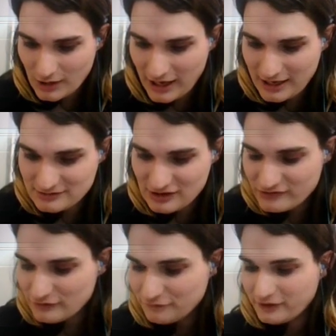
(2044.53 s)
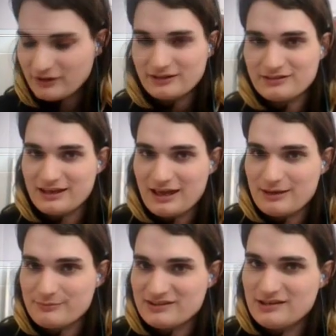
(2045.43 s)
it doesn't feel like the
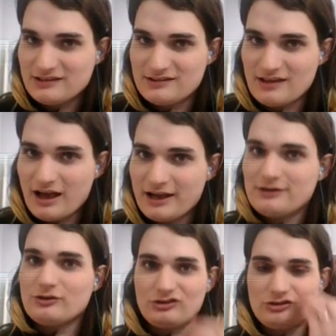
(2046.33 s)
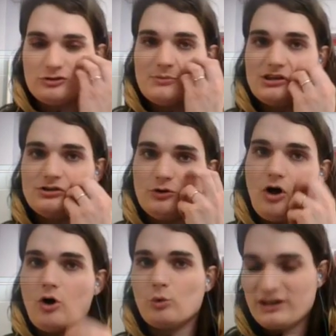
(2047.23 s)
game is designed assuming you'll
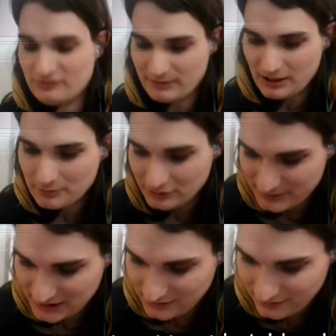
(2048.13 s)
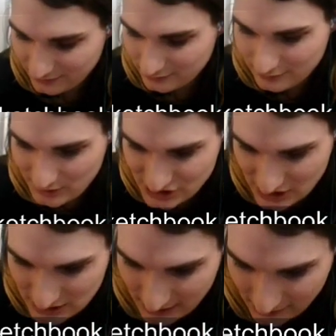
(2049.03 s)
always be able to beat it, which I
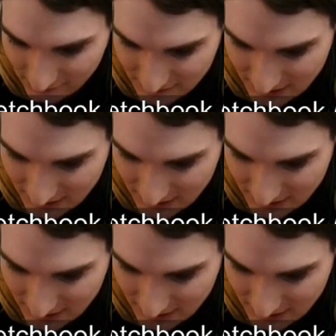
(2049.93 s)
think is